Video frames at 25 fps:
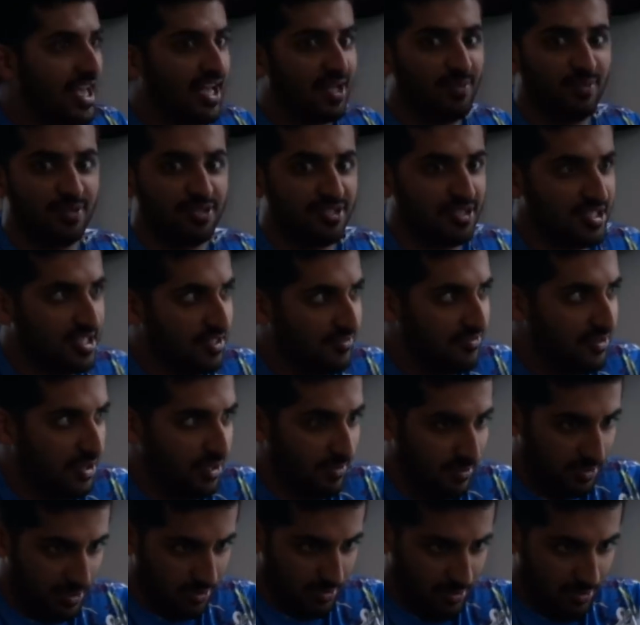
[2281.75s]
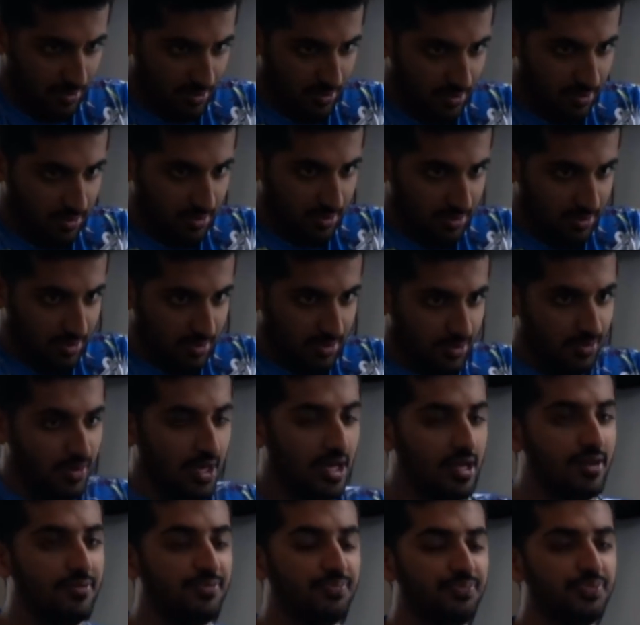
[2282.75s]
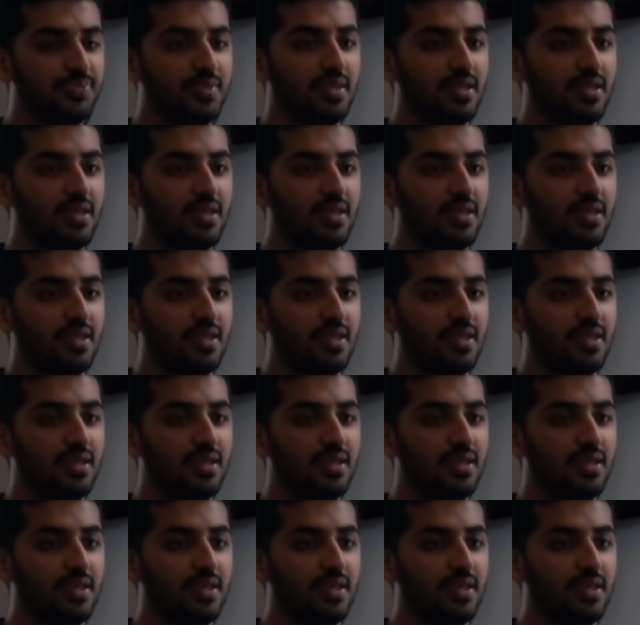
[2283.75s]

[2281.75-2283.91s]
neck will stiff up, like, right?